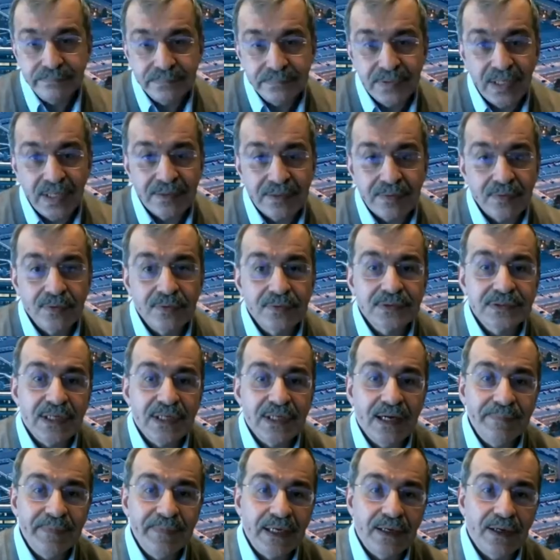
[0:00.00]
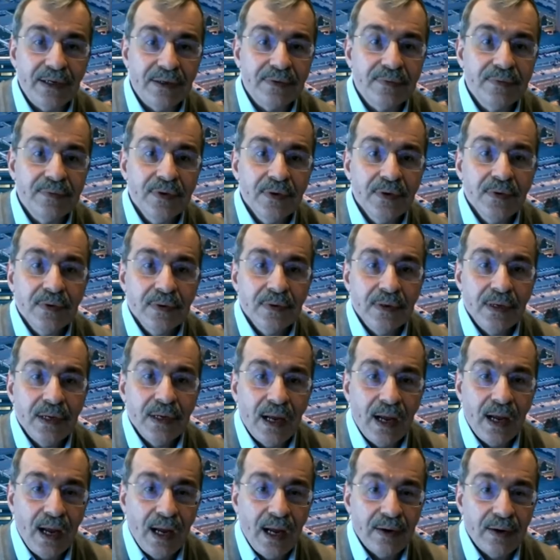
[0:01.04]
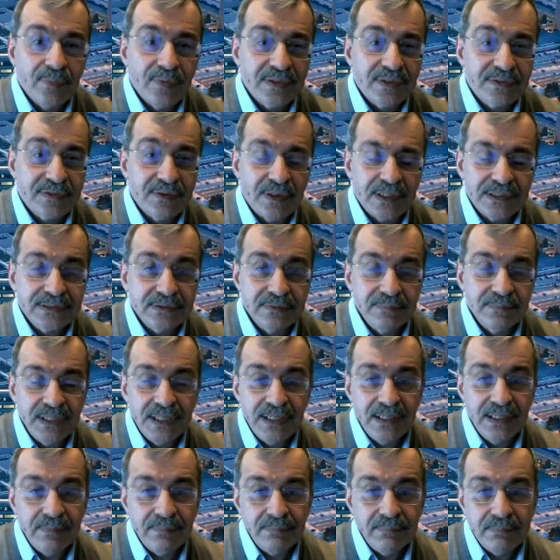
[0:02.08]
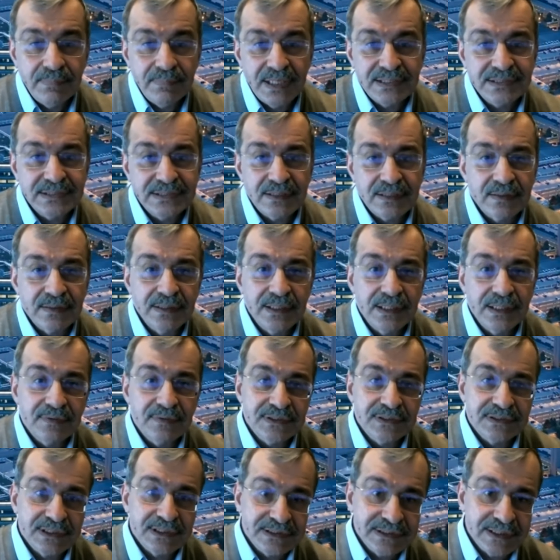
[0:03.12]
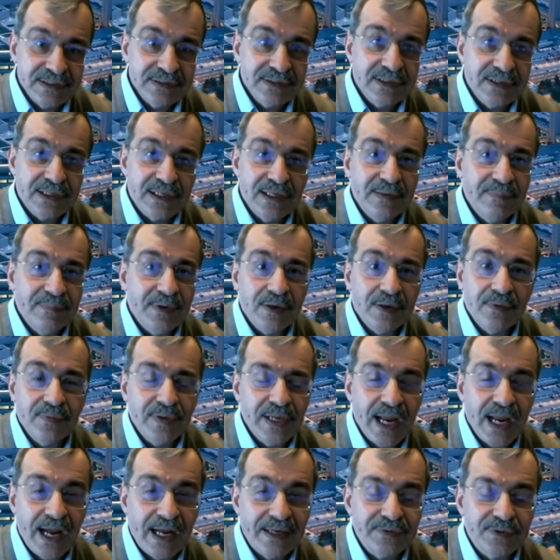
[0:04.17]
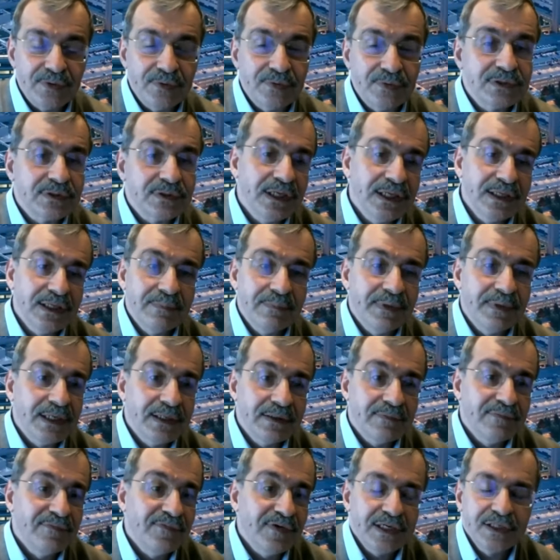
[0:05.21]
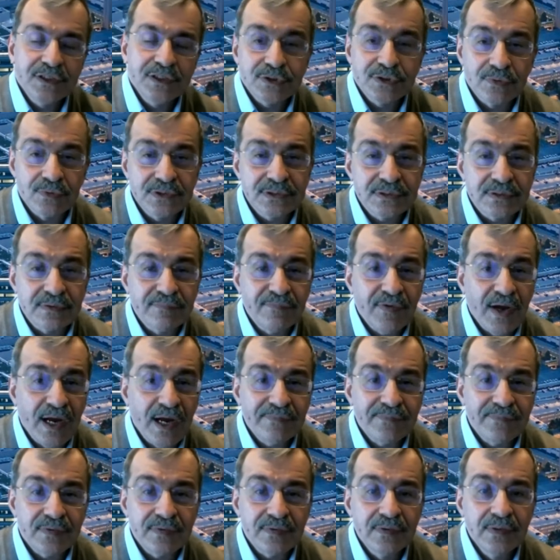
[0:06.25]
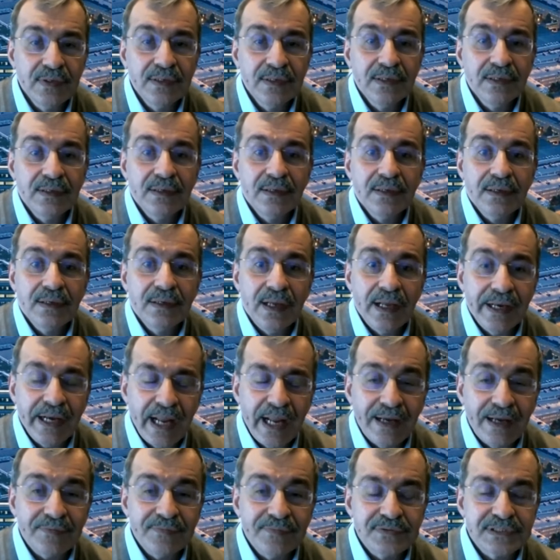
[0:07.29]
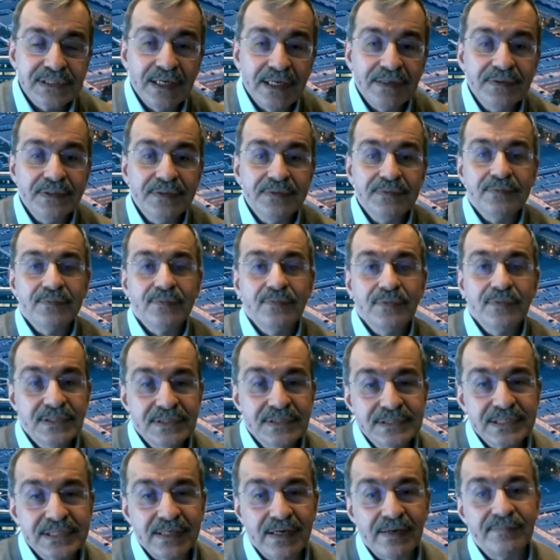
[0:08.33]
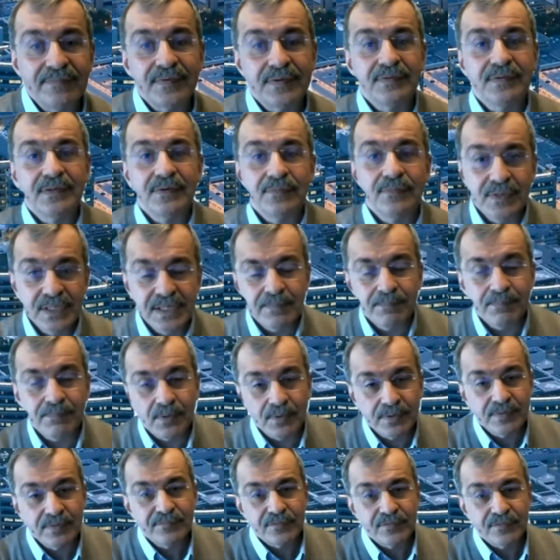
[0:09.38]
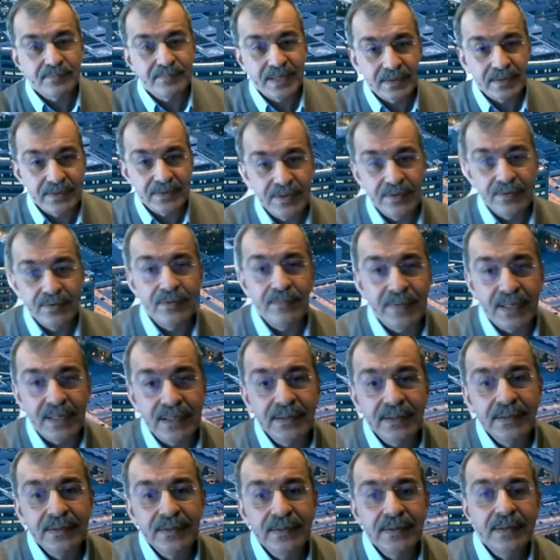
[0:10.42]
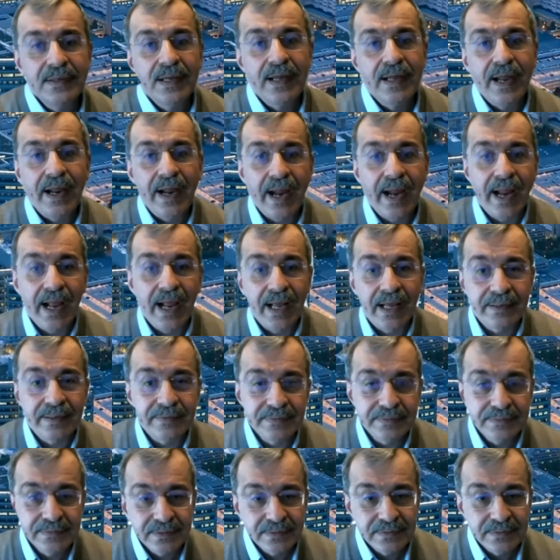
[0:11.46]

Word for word: not long time ago, uh, was thought to be basically resistant to chemo. We had no treatment, very short survival. And out of sudden, we discovered the weak point for melanoma. And